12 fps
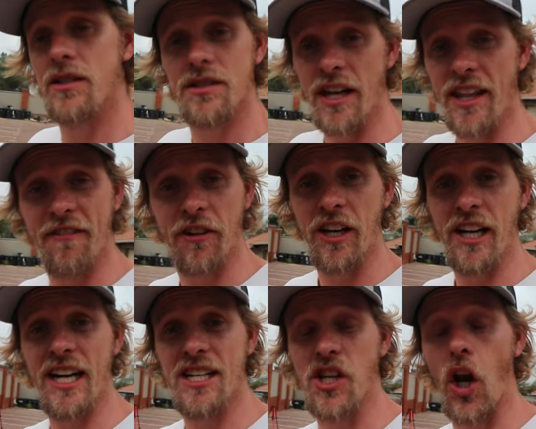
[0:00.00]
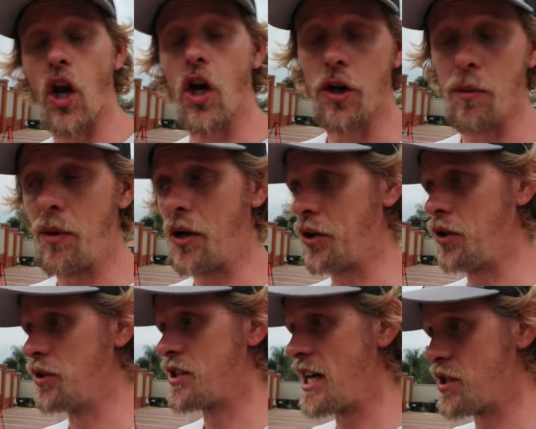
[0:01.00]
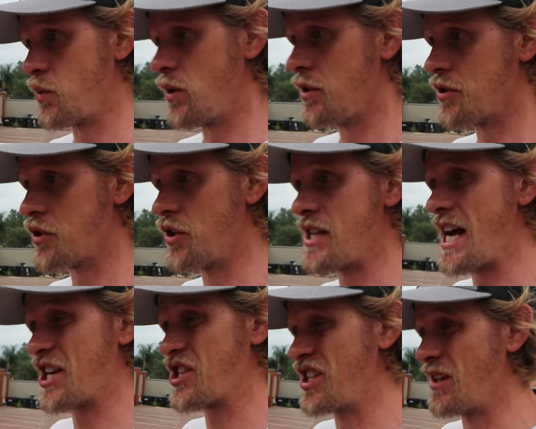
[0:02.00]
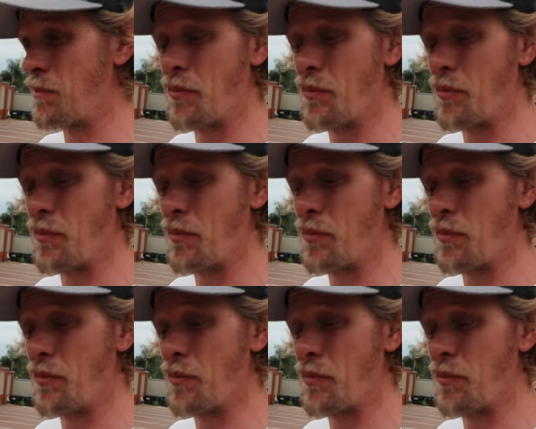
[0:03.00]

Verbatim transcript: South Africa has a lot of potholes as well. So it's actually